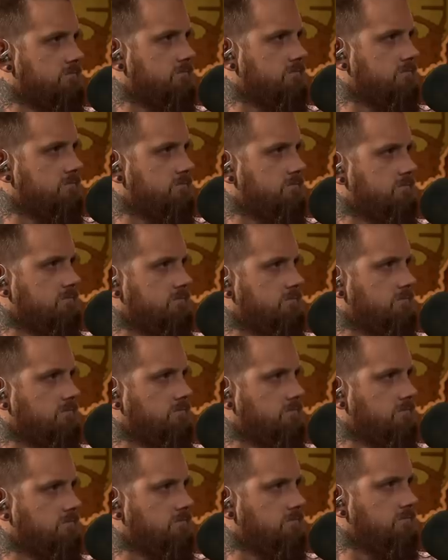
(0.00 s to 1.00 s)

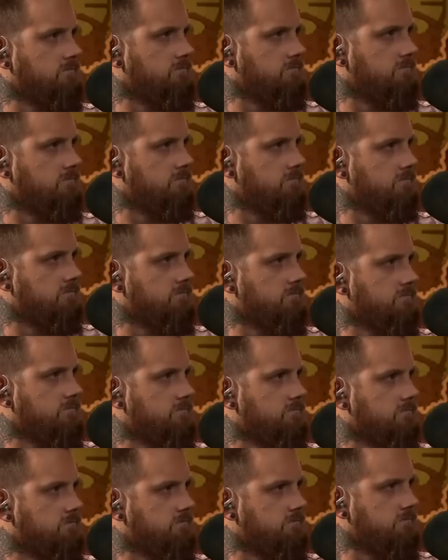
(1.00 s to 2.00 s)

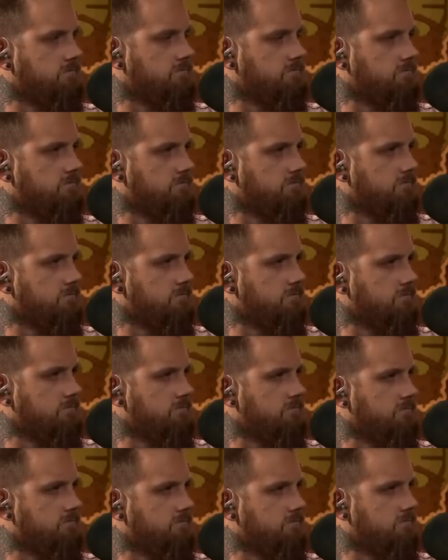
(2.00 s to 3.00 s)

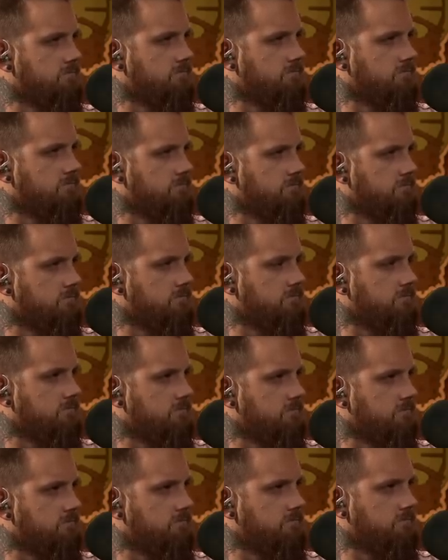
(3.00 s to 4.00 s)

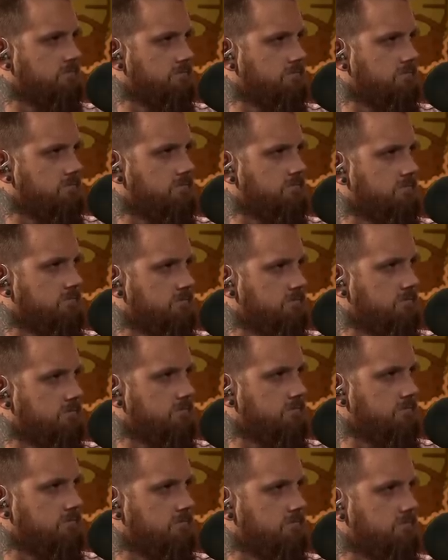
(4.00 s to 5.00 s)

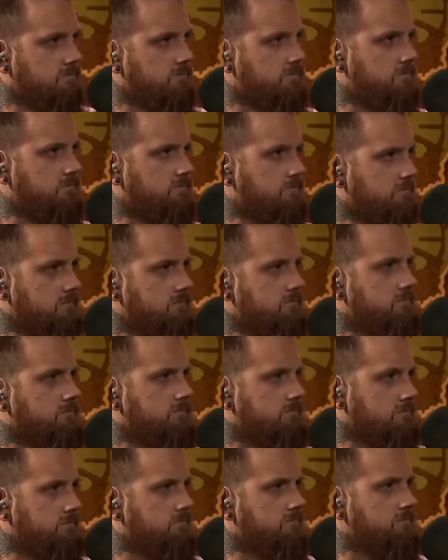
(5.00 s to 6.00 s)

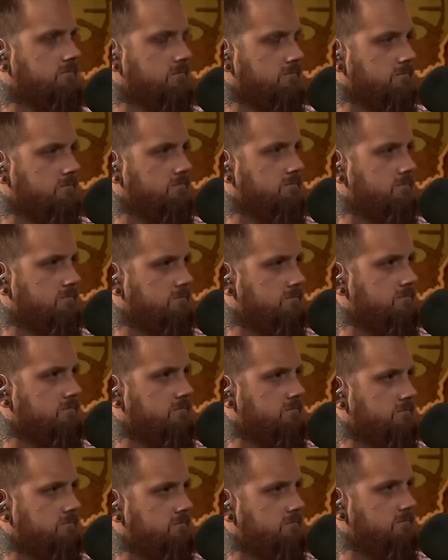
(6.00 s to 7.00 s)

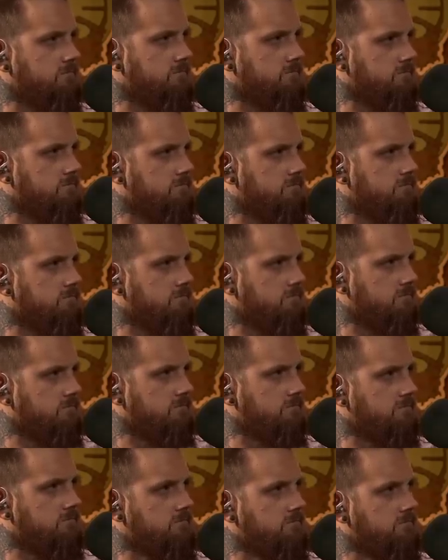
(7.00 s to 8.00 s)
(not speaking)